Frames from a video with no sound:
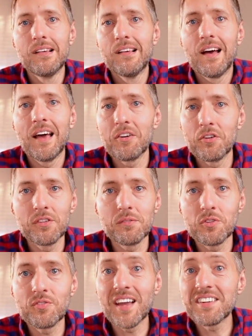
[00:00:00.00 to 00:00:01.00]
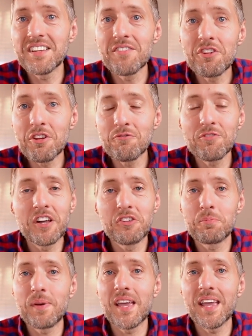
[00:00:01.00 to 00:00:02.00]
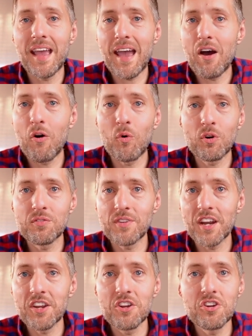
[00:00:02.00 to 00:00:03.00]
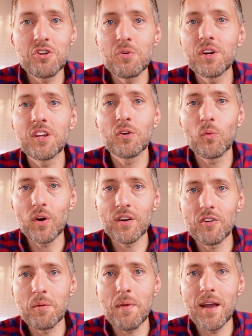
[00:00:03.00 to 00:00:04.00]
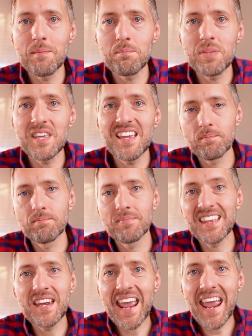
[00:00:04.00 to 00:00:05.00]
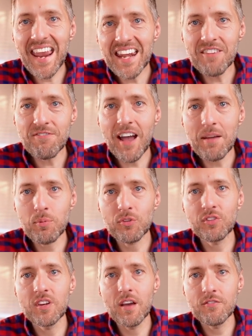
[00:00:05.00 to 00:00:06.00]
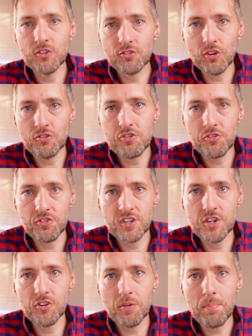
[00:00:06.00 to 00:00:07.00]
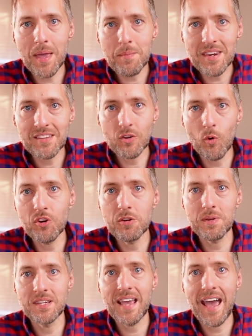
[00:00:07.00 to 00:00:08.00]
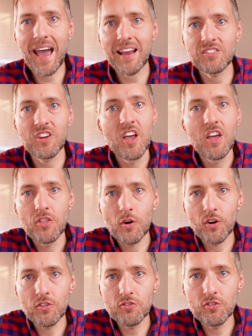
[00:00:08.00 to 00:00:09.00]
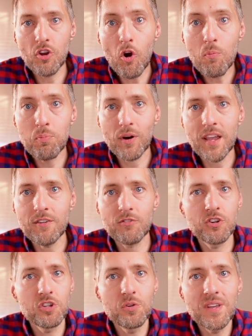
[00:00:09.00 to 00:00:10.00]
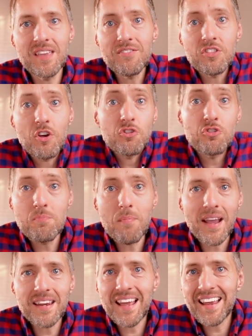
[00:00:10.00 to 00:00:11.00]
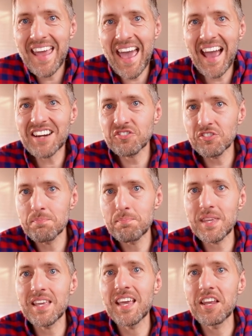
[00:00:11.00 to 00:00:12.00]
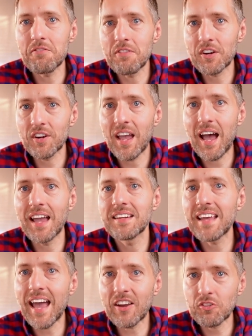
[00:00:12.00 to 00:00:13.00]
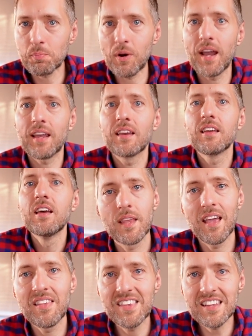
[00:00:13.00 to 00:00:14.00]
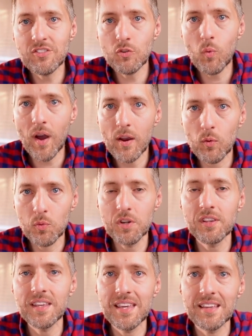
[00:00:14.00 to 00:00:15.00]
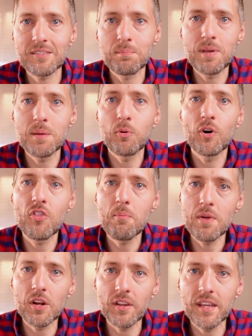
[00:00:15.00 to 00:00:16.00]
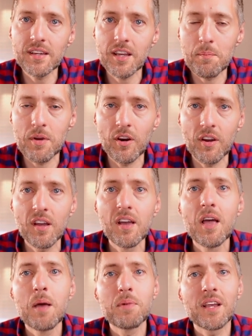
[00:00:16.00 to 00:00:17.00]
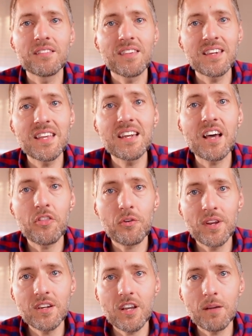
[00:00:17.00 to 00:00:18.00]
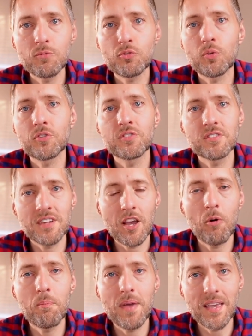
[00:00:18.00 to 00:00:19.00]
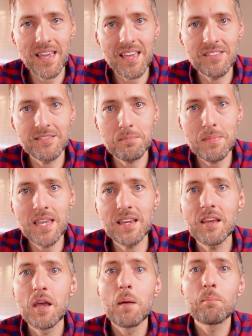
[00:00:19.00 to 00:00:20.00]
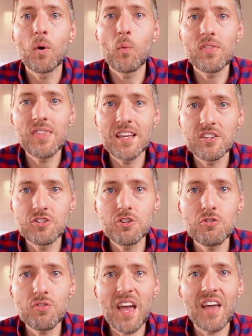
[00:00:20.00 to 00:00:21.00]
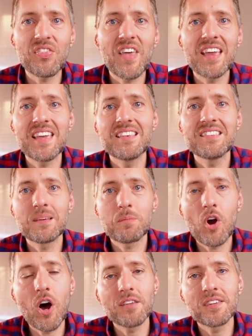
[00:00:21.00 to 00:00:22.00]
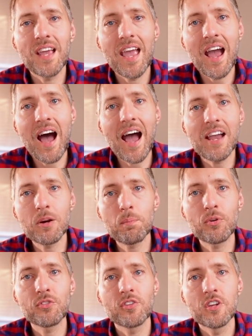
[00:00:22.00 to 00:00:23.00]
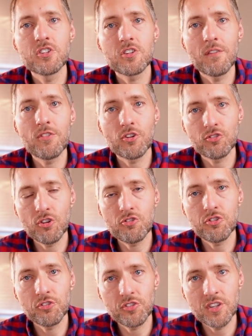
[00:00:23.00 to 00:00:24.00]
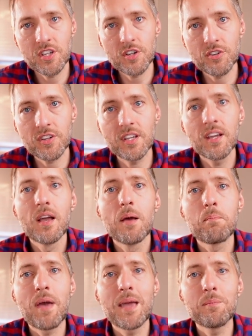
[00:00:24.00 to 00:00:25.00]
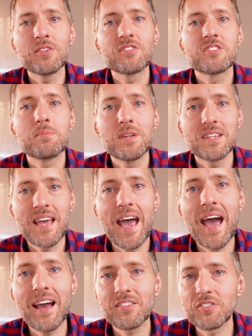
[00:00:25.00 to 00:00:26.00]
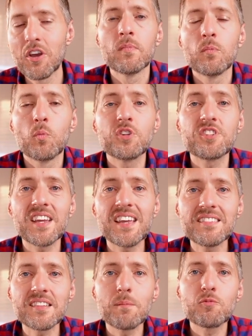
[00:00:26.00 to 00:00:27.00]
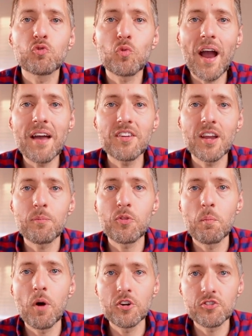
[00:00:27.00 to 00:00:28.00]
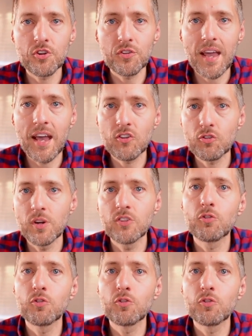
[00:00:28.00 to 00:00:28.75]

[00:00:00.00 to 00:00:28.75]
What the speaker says: I don't know, when you've got dividend funds paying out or you've got an annuity or whatever it might be, then 85% of your Social Security payment is going to be taxed. There is no break for you, even though you might not actually be in a very high tax bracket. And this is why it really hits people in the middle income area, because they need other income sources to help make ends meet. But when they do that, that ends up causing a higher percentage of their Social Security payments to be taxed, which ends up driving up their marginal tax rate.